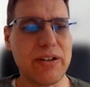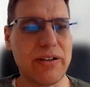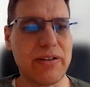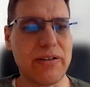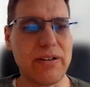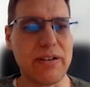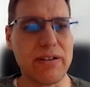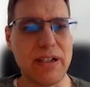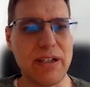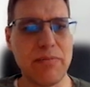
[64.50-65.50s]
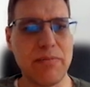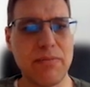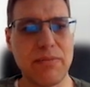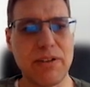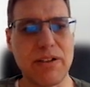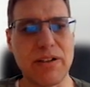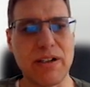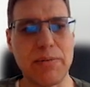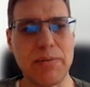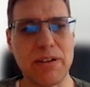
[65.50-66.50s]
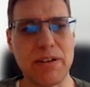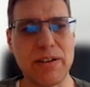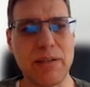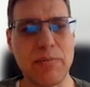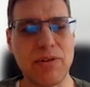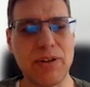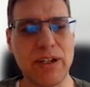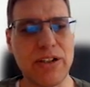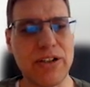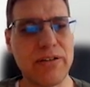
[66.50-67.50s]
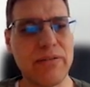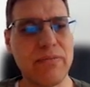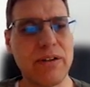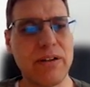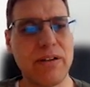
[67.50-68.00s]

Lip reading: are the same, described in the same location.